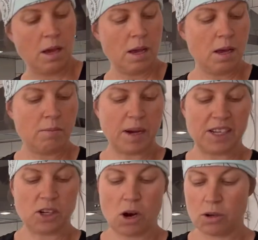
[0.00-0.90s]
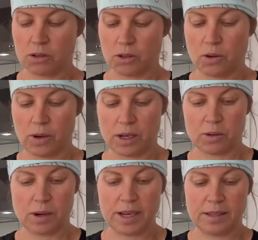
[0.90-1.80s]
My dogs are going
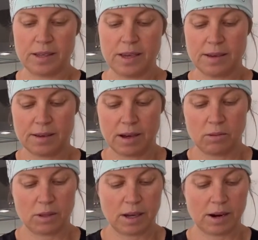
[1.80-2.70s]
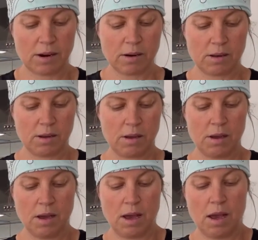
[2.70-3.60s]
crazy out there.
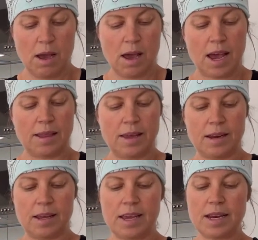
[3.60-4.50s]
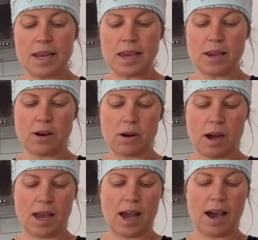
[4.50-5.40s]
And then in here
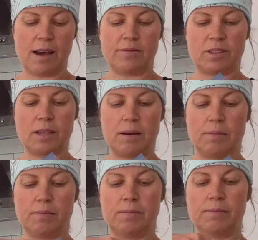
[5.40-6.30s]
I have some